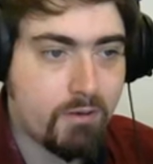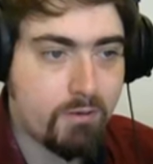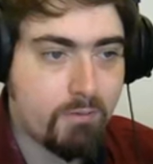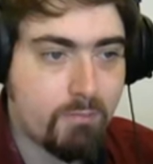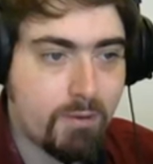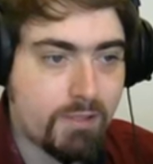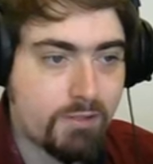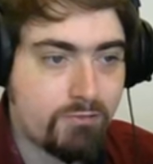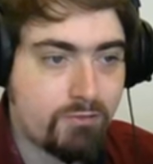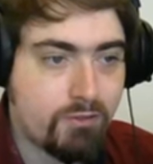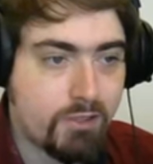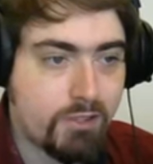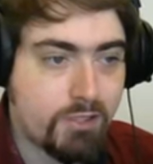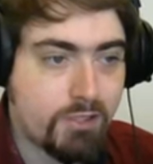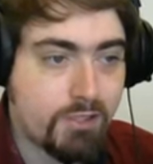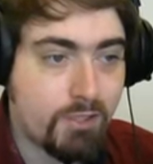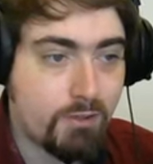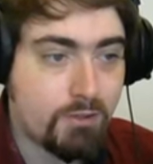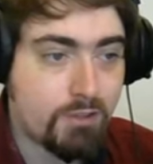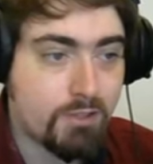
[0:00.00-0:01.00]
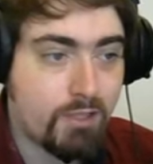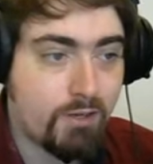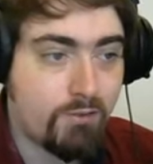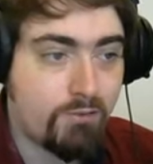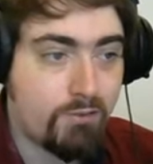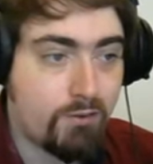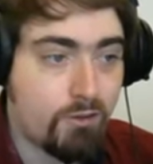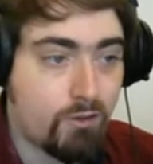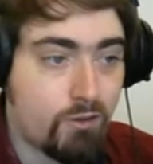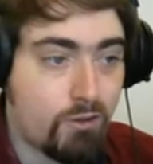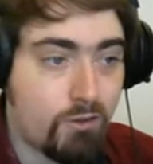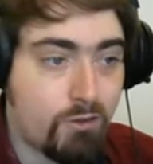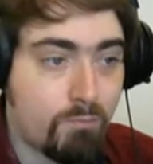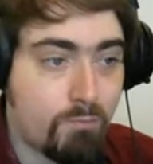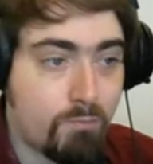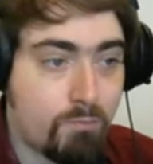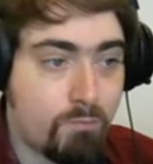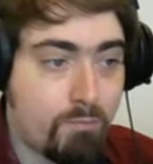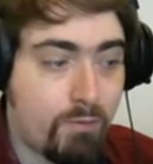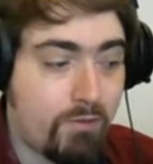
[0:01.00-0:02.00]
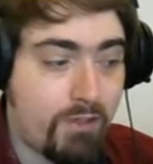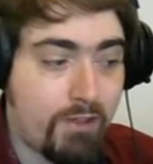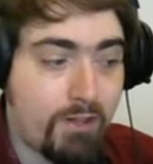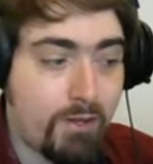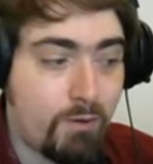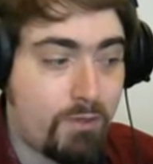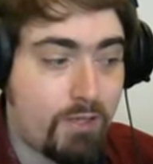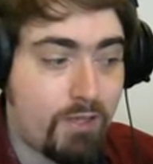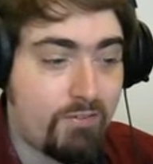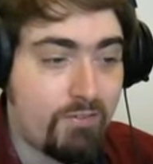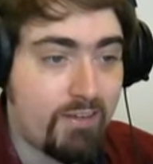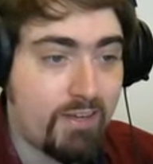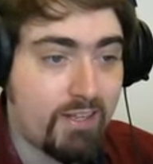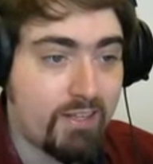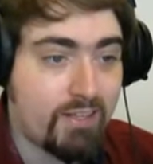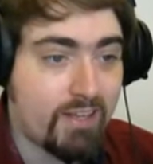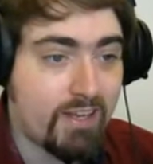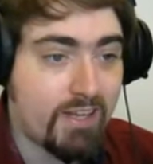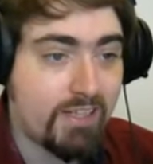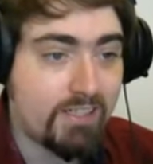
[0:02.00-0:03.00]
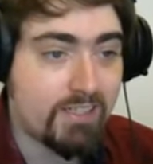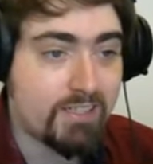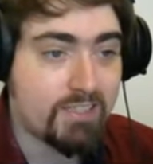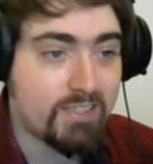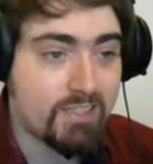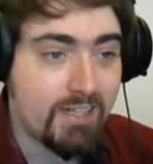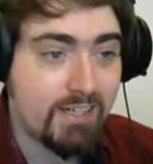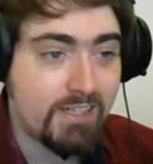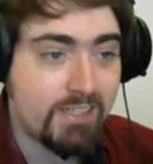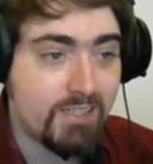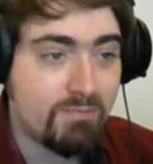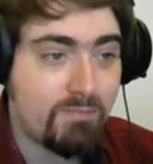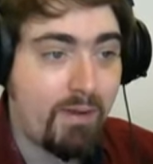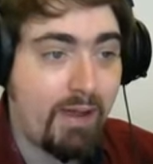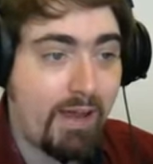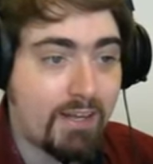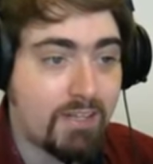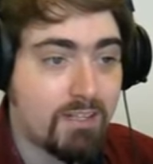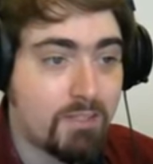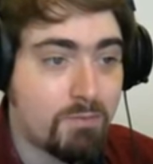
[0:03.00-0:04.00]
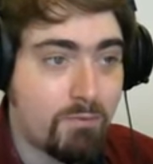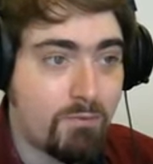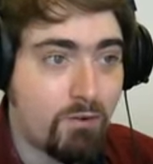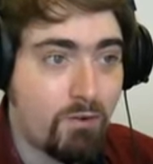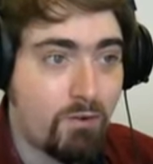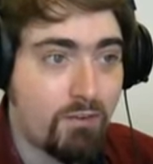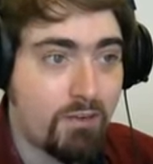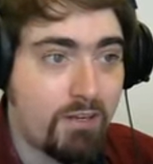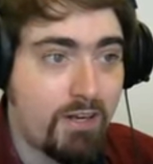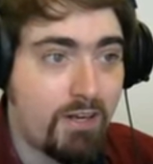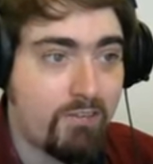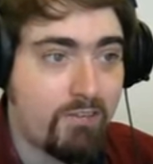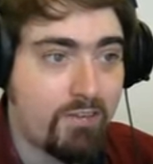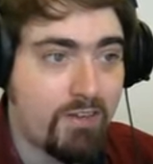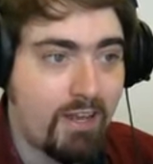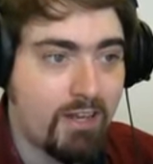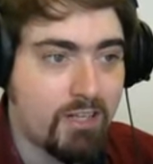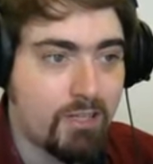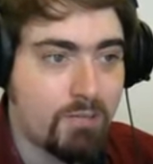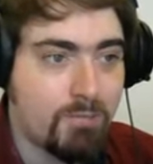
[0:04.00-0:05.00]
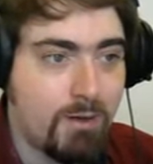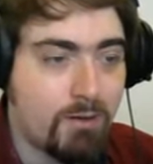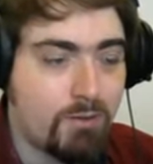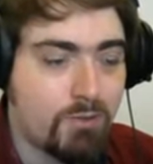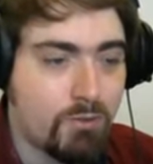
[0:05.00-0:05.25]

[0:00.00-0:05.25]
Balfron is close enough and but they don't even get to curse single mechs before the navy takes them out,